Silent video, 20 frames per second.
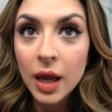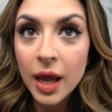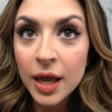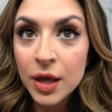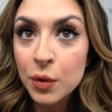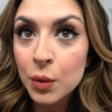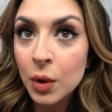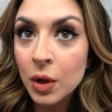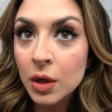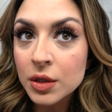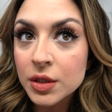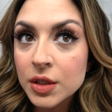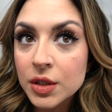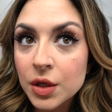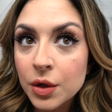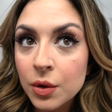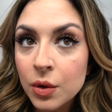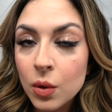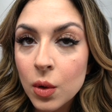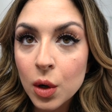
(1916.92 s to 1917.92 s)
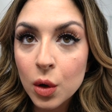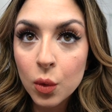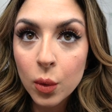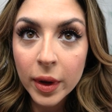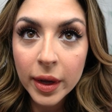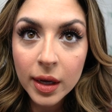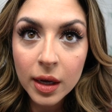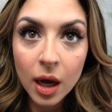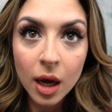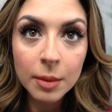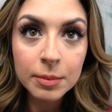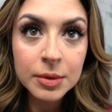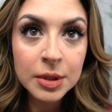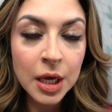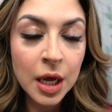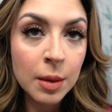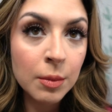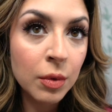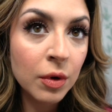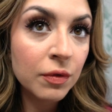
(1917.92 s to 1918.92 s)
Hey you all, so quick
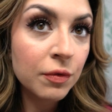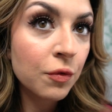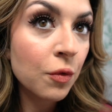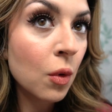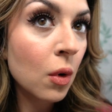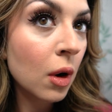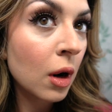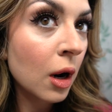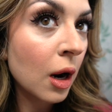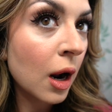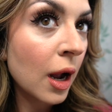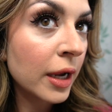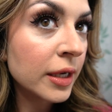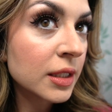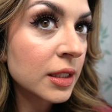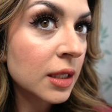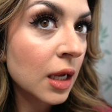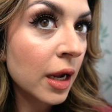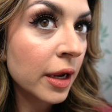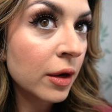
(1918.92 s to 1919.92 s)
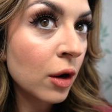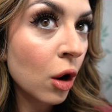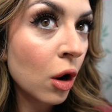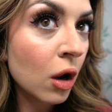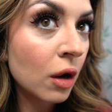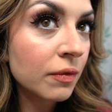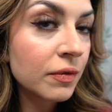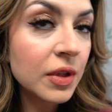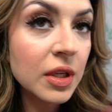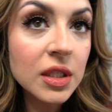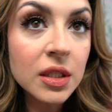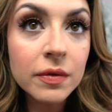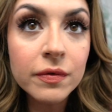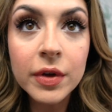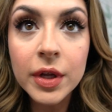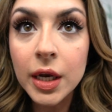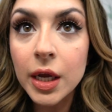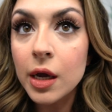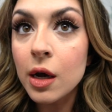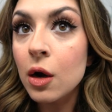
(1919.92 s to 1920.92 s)
update before I sign off this
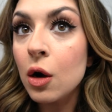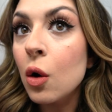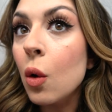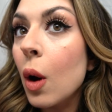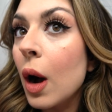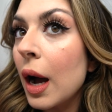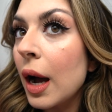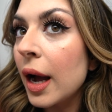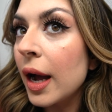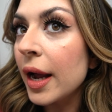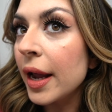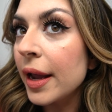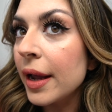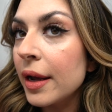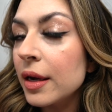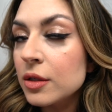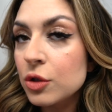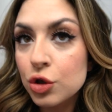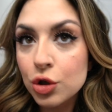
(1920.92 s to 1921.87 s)
video. I